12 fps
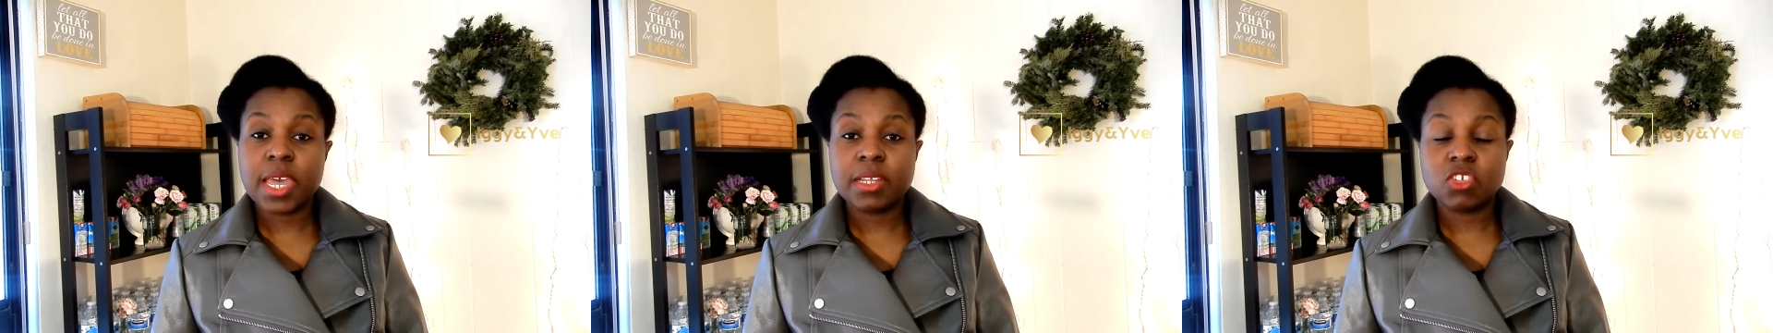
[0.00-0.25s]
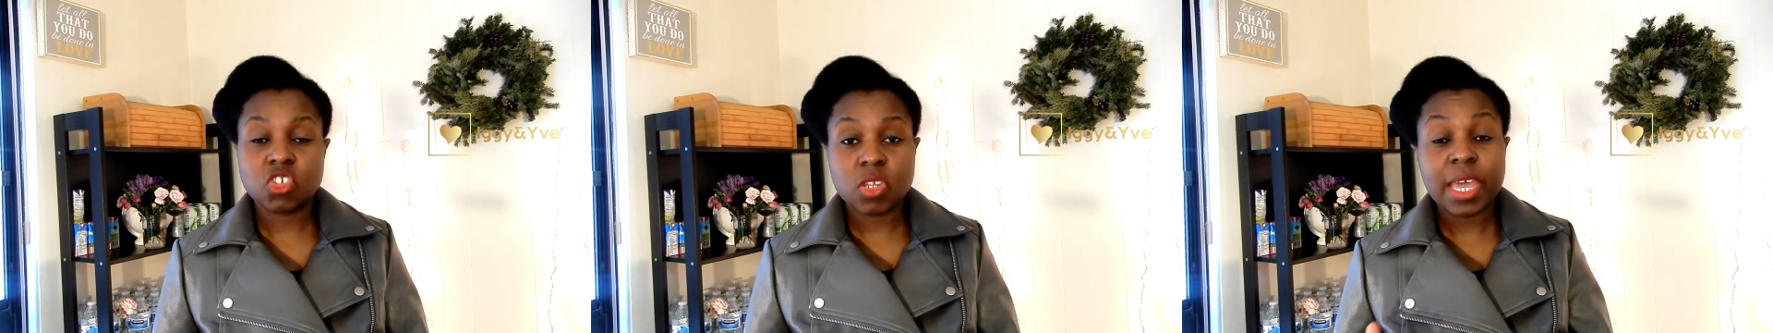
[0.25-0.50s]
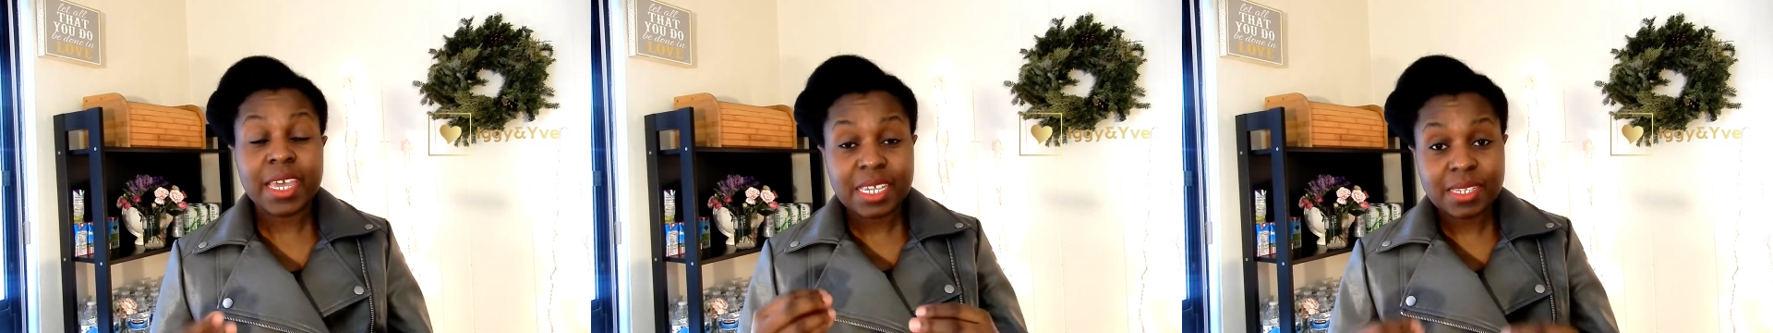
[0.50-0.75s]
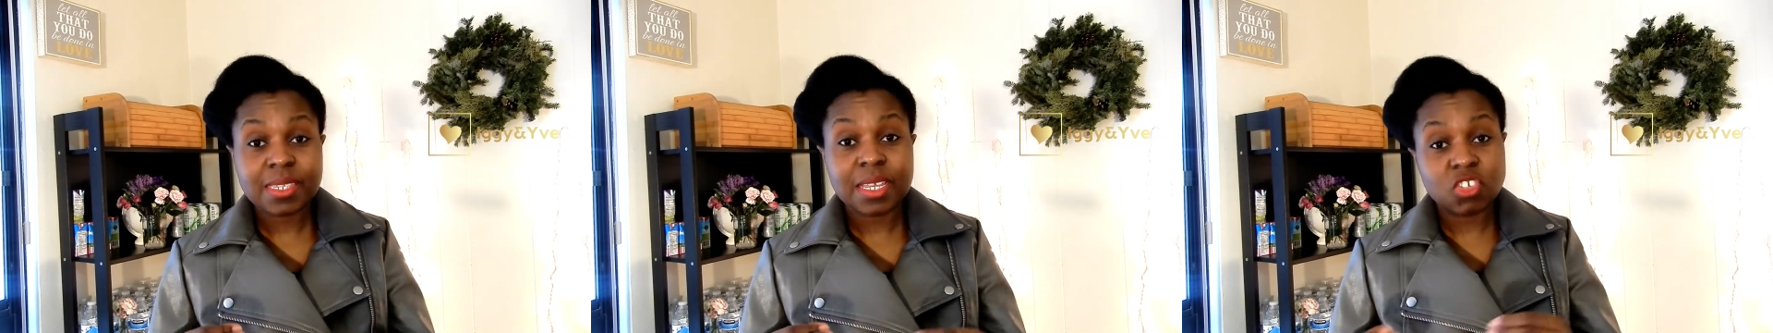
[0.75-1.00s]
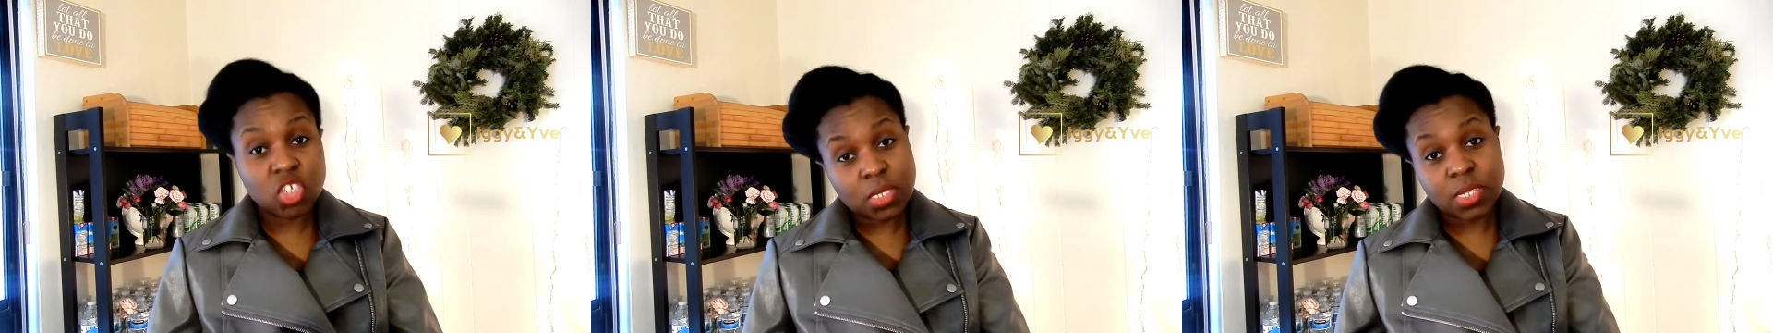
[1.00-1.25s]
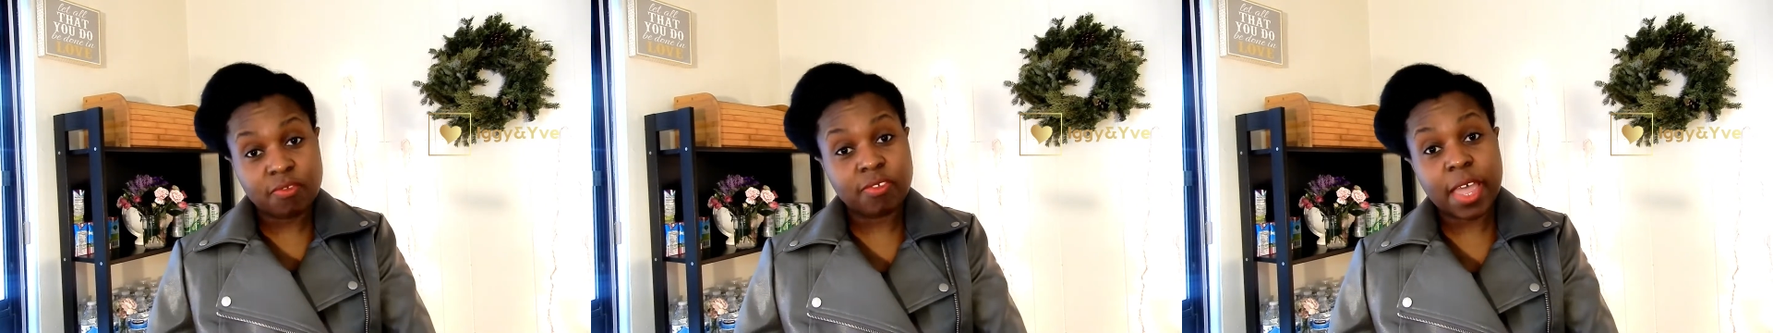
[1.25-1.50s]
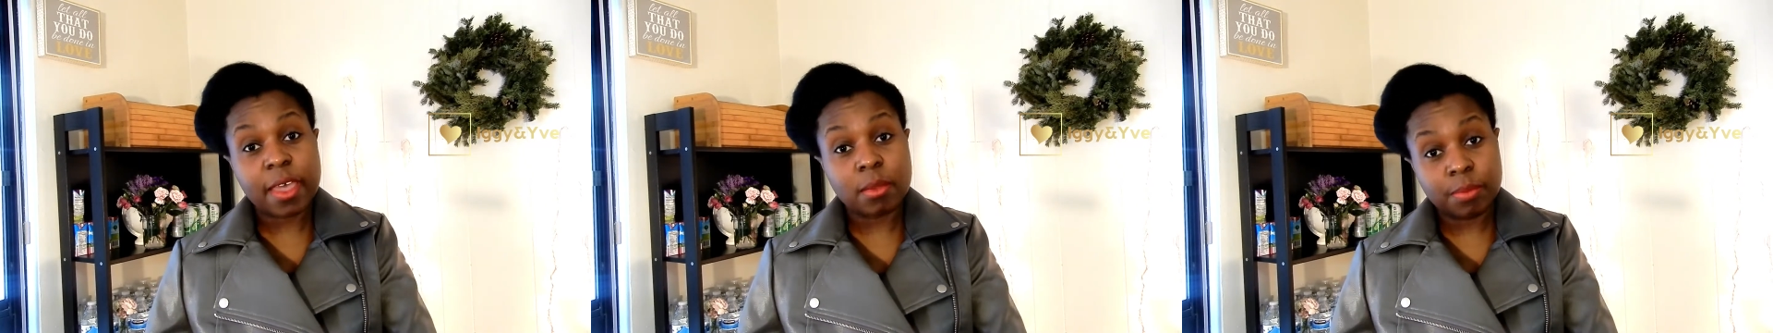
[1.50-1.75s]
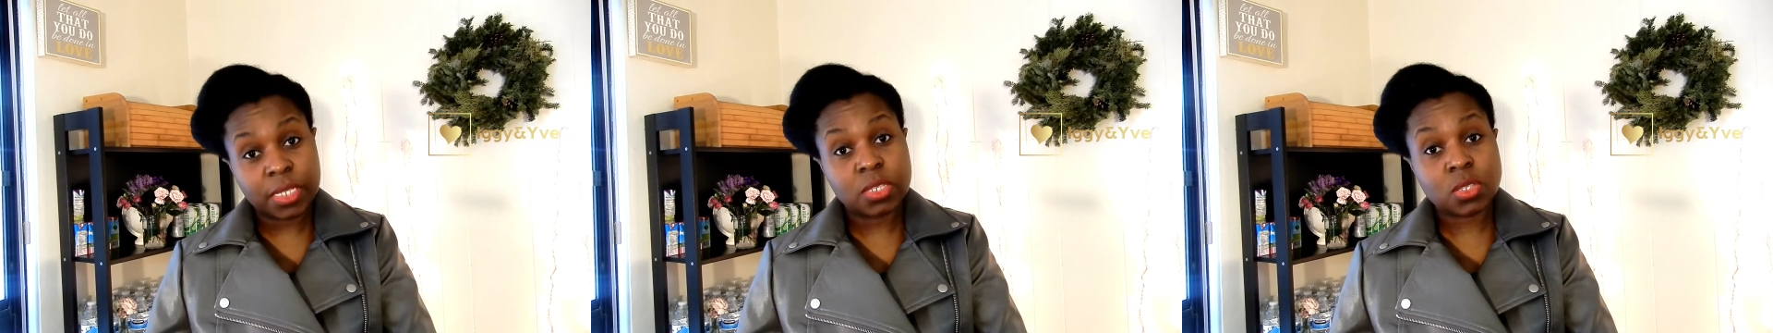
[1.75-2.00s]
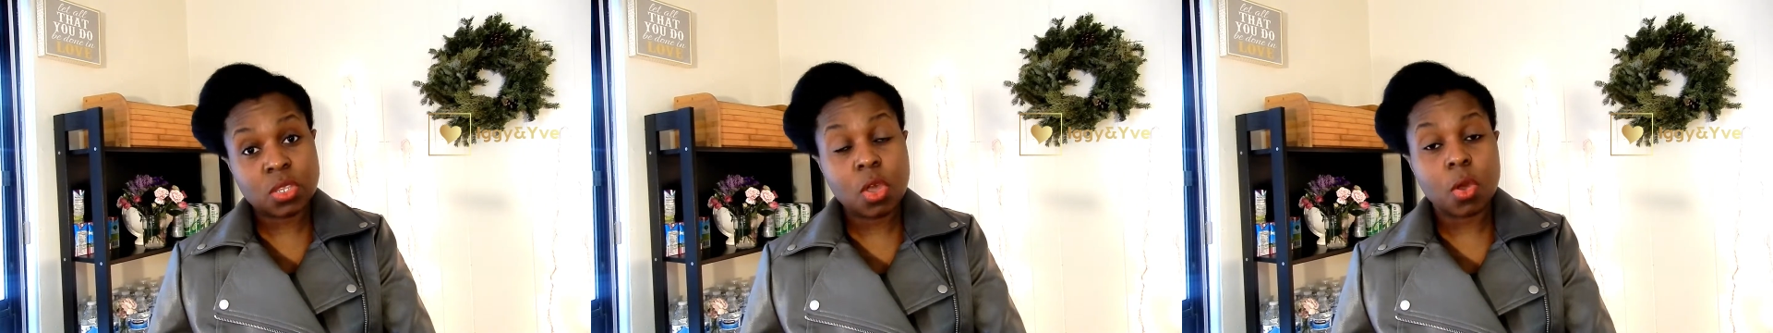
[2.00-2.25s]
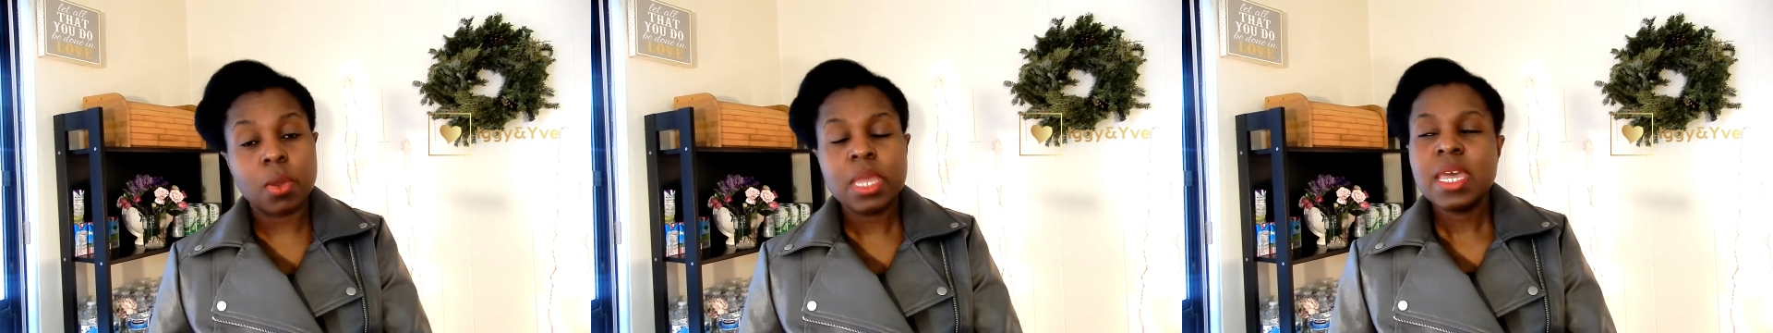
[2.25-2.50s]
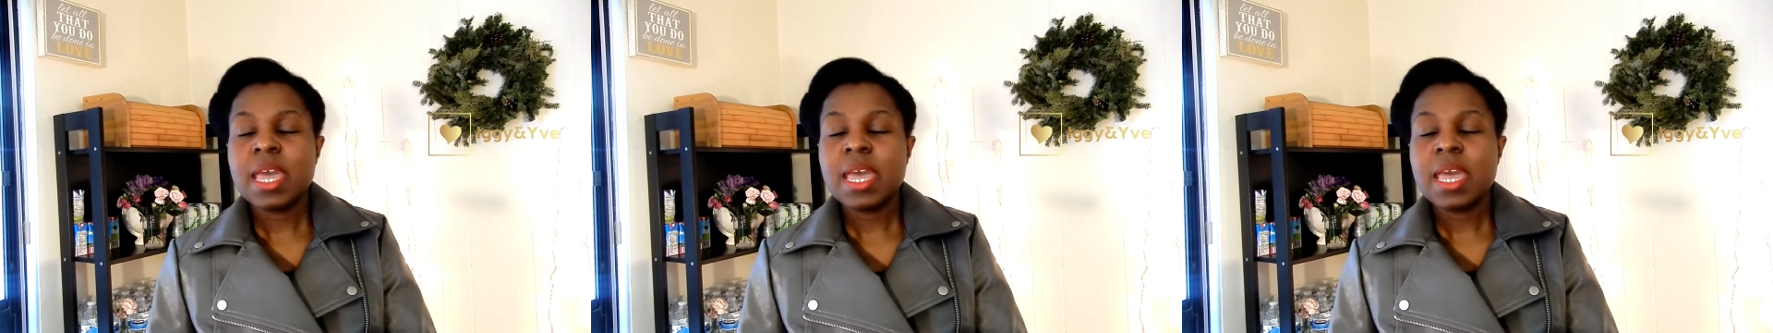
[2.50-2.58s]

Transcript: And he said, justifiably so.